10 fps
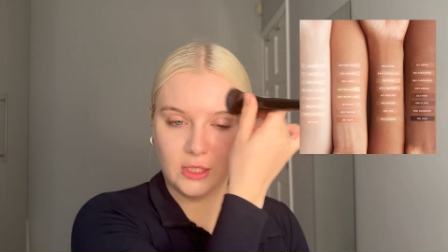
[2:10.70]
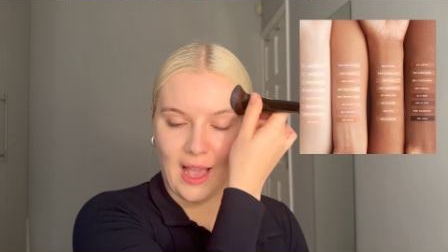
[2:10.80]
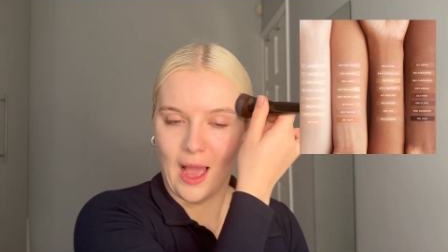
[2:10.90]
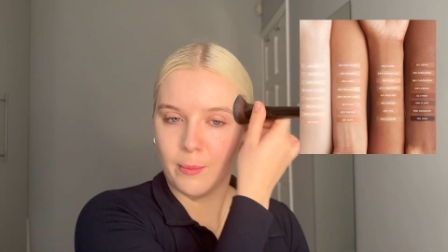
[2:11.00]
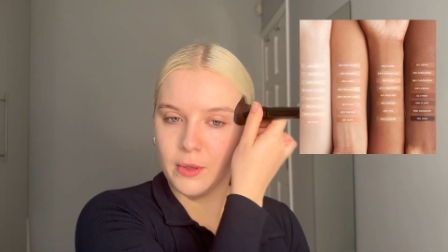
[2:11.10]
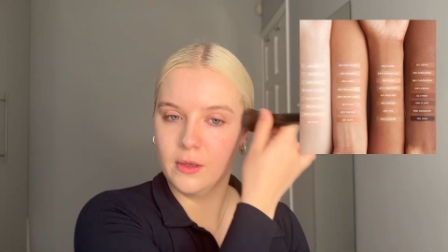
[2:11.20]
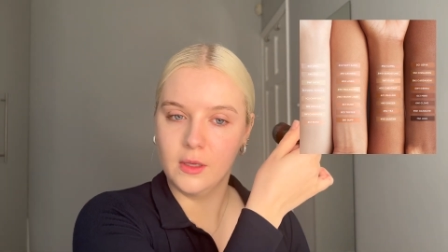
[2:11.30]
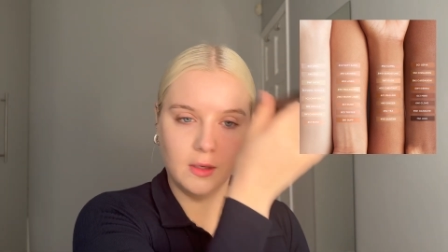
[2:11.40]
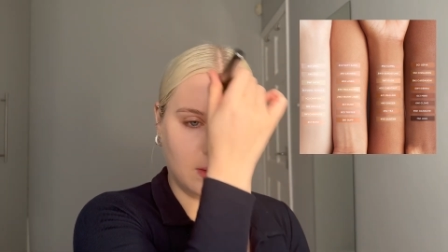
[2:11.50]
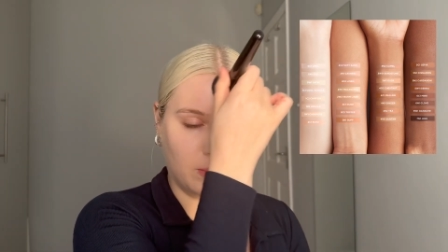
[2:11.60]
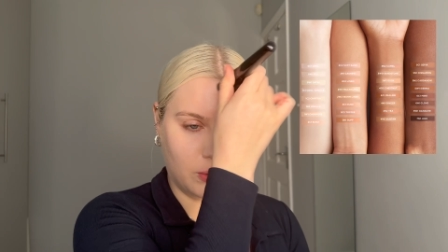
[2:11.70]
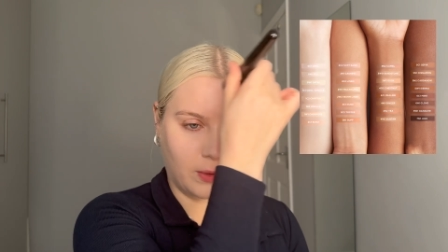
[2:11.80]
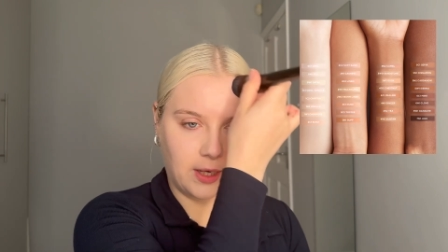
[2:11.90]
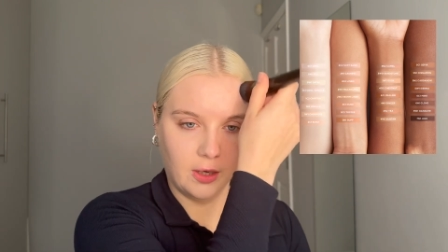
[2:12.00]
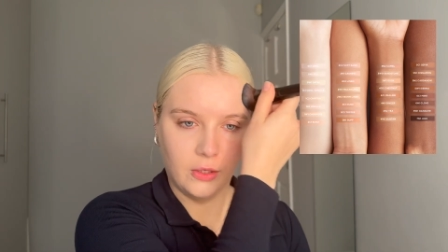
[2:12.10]
gap
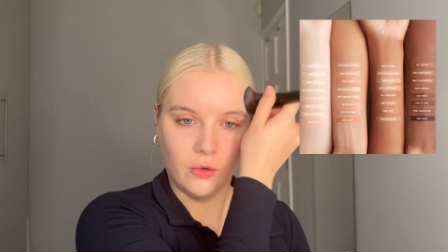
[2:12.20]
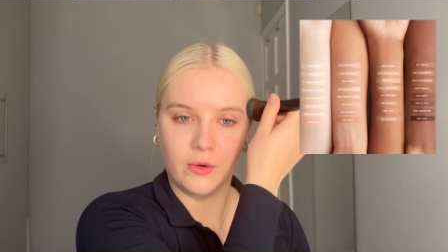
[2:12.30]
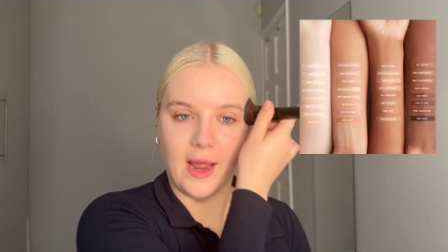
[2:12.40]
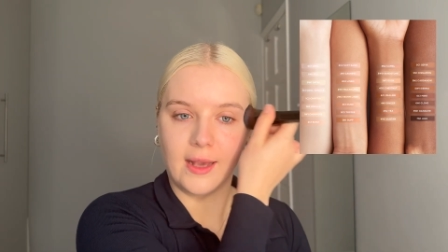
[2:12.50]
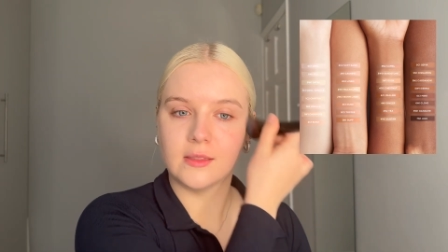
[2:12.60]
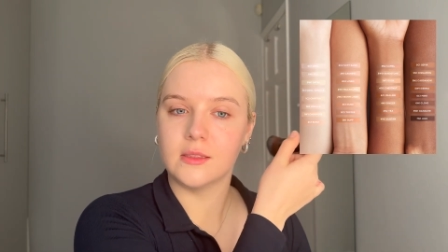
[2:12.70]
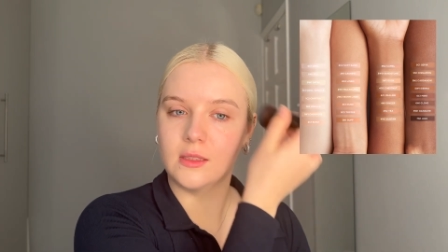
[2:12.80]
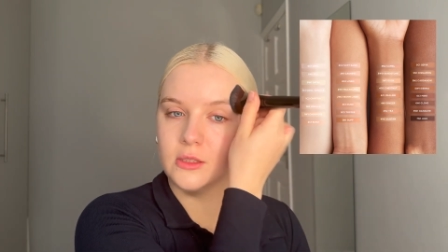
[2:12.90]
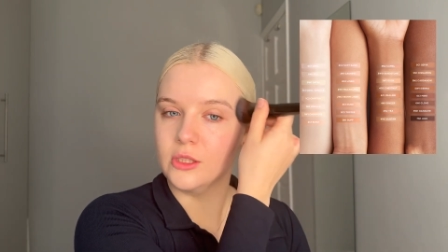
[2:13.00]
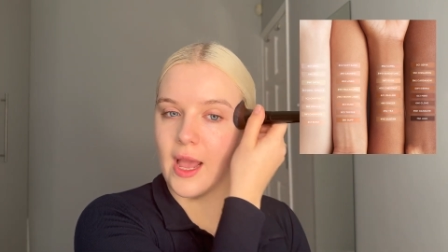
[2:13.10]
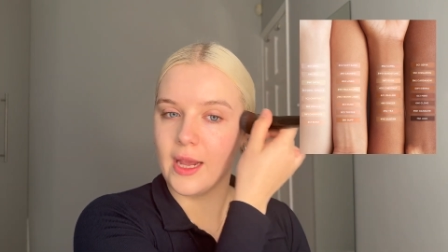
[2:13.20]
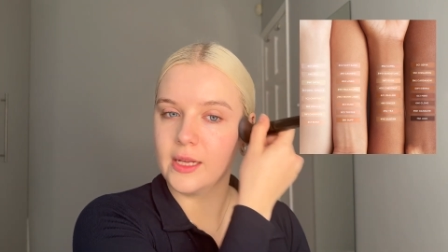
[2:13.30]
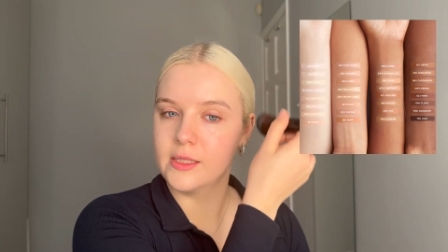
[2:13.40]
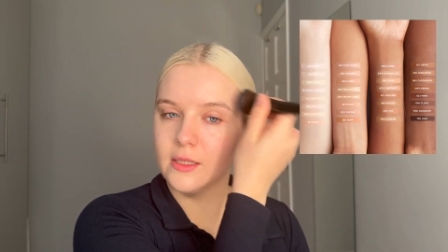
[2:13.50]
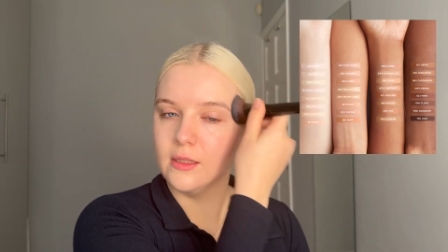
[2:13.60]
between your next
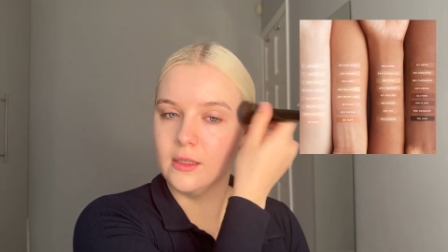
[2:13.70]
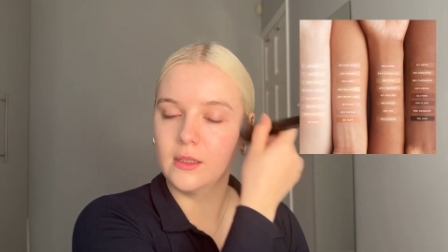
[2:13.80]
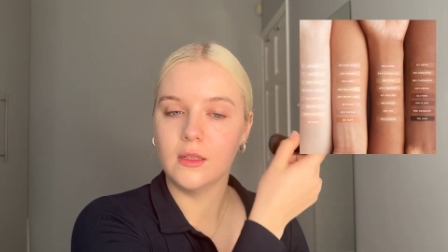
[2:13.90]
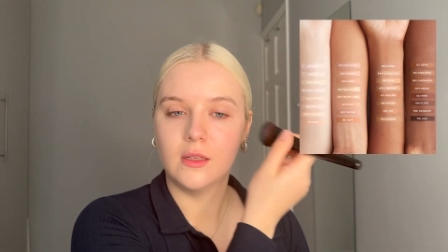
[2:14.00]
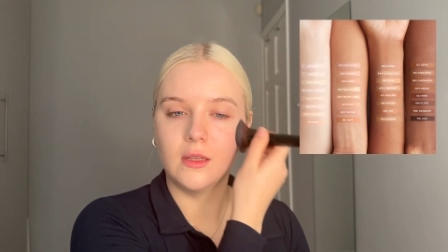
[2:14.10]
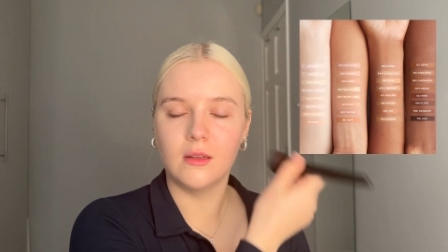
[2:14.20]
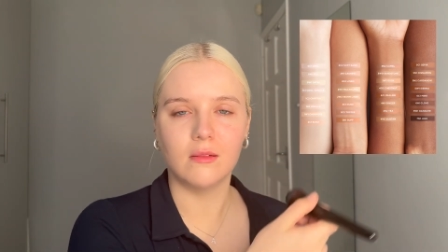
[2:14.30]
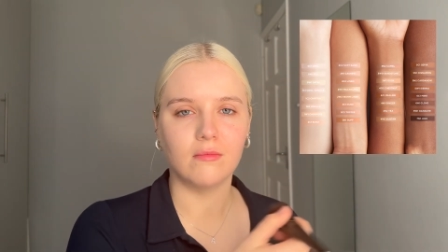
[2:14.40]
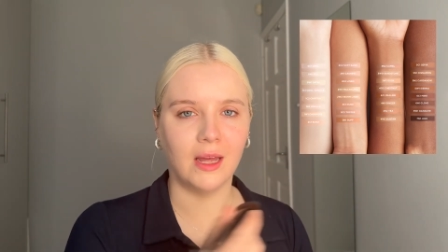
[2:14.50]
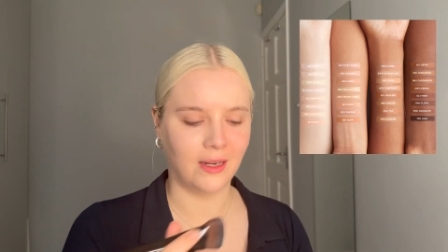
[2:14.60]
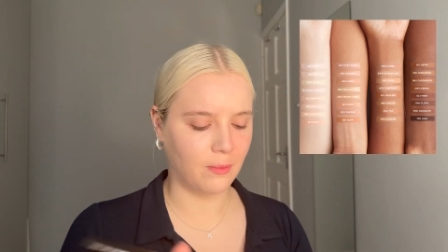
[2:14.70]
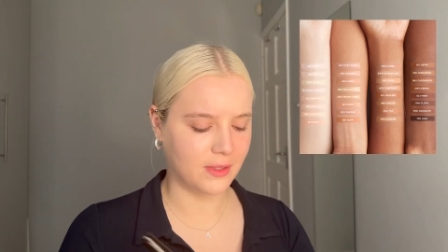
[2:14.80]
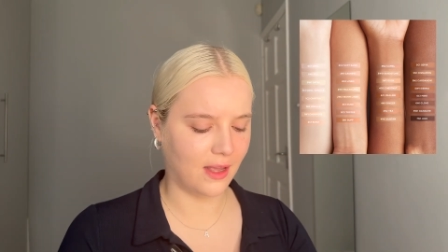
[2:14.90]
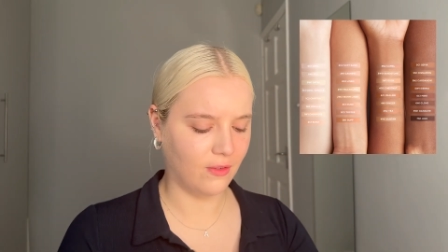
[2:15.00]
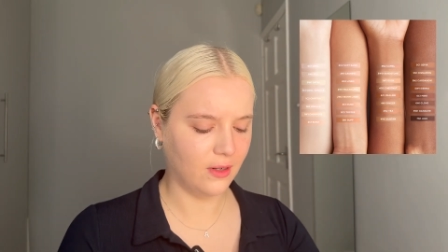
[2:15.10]
shade and number
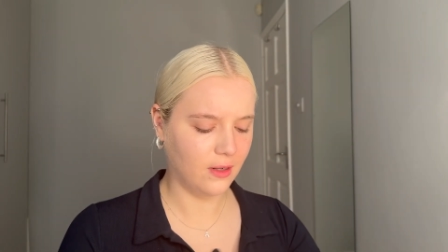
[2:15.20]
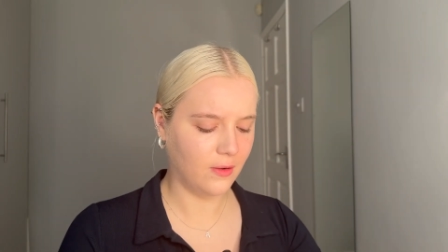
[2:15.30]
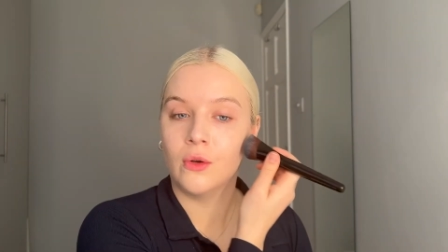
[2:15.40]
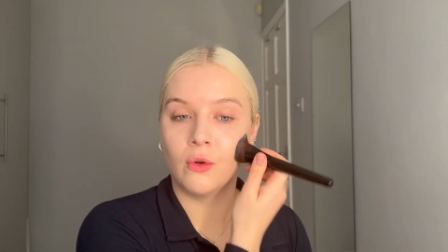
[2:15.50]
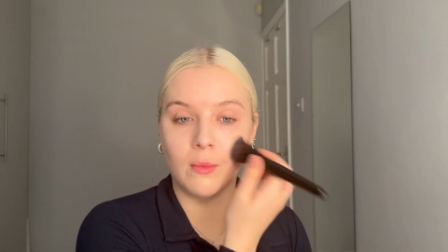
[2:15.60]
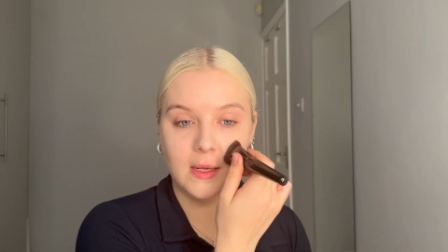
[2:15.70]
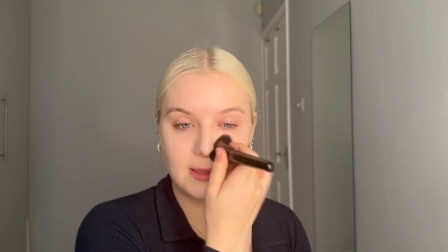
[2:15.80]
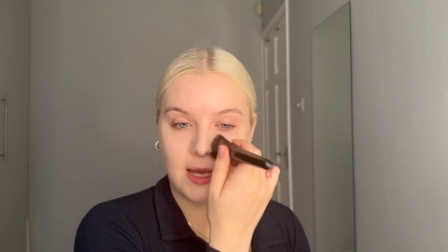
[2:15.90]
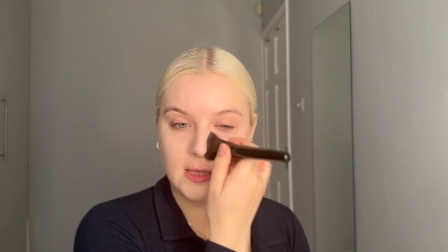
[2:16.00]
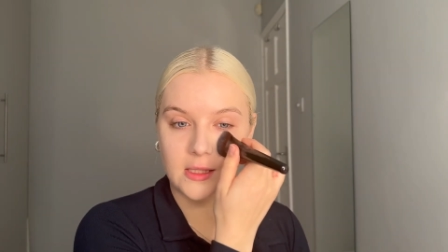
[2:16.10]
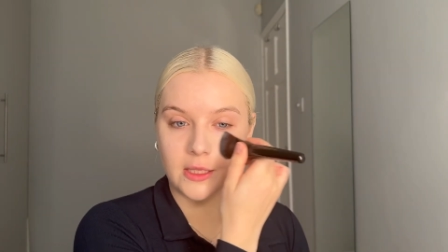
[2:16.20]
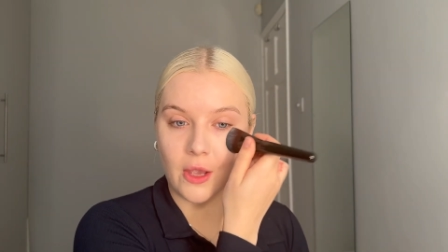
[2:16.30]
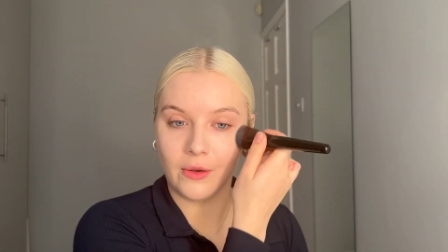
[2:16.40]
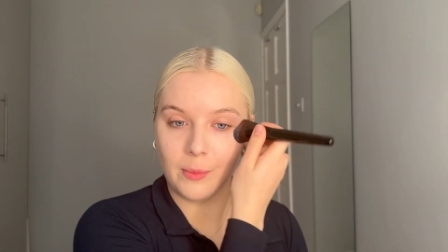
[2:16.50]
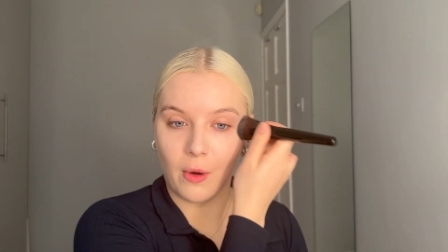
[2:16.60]
seven. Laura Mercier isn't the
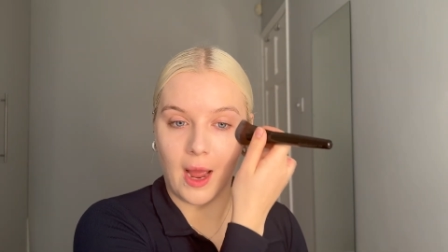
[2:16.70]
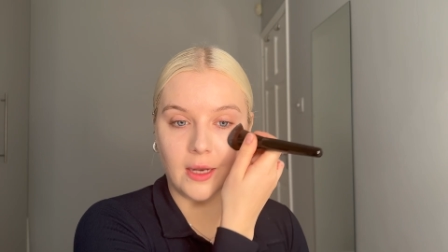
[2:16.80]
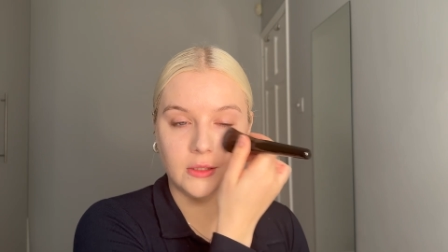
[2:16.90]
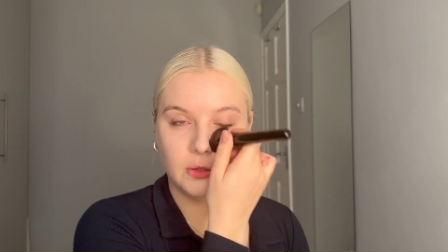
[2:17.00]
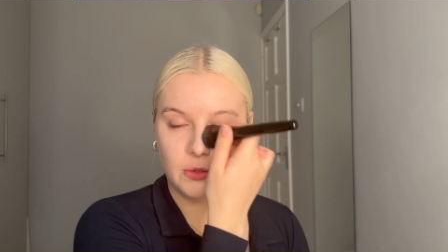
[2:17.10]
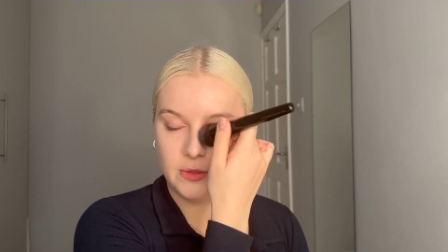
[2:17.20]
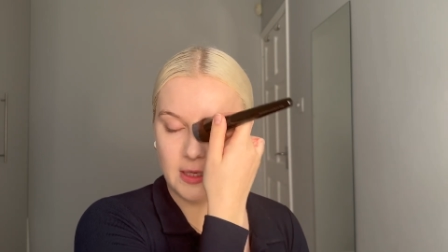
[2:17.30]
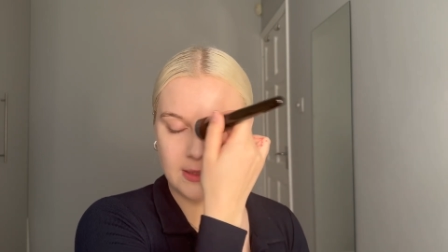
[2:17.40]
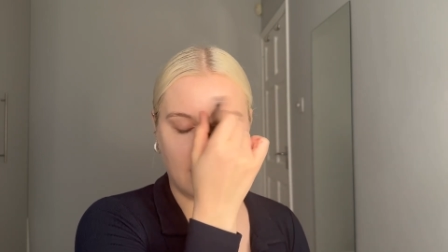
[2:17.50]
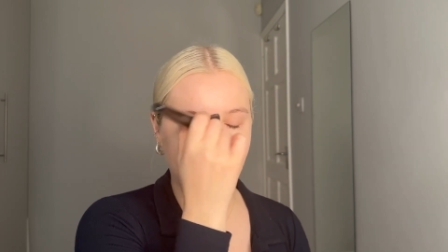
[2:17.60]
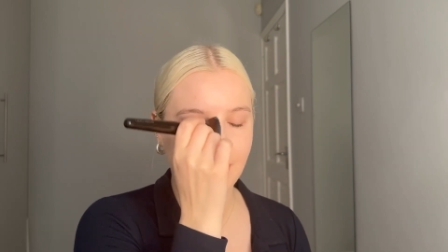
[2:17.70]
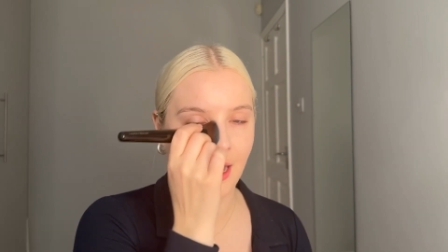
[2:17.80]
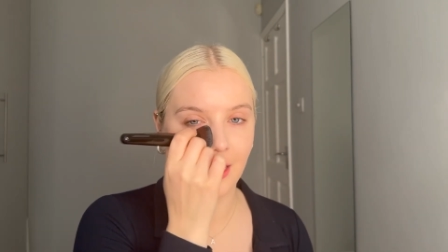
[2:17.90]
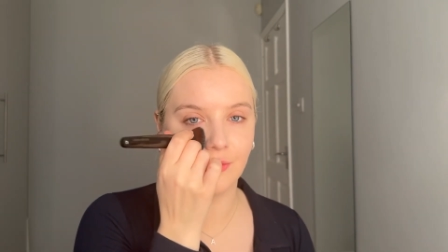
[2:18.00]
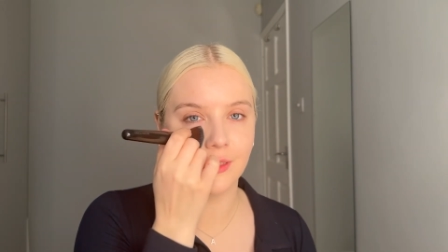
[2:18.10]
only brand who does this. I
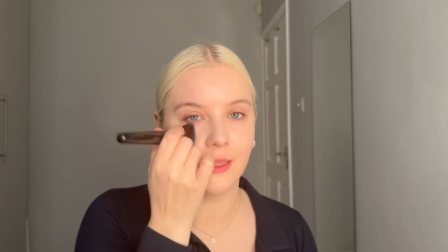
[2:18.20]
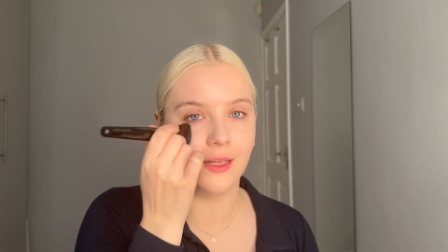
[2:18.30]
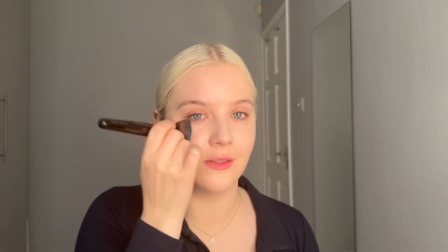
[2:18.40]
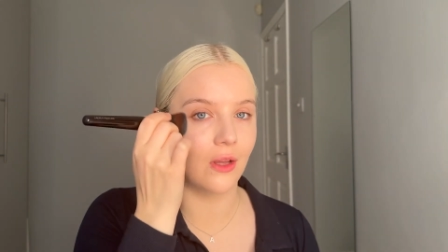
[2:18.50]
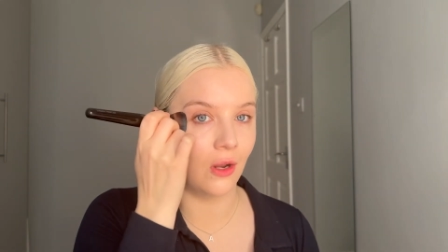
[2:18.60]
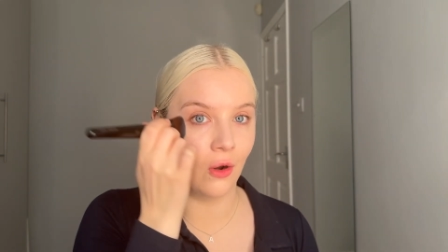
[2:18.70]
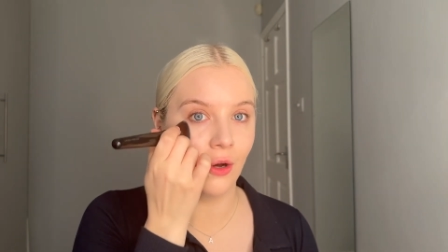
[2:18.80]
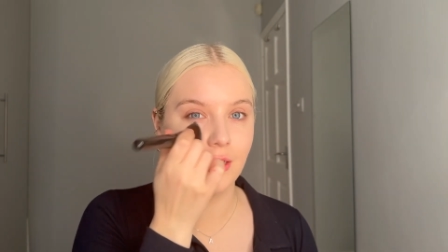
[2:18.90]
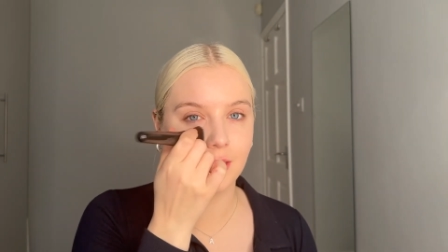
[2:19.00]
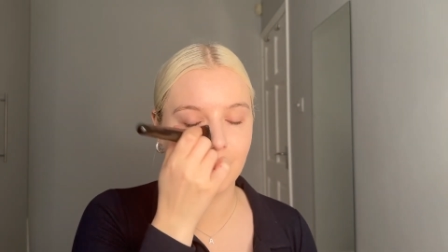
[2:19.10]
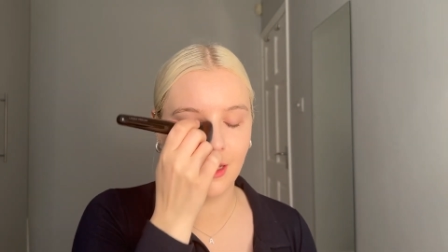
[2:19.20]
have seen this a lot.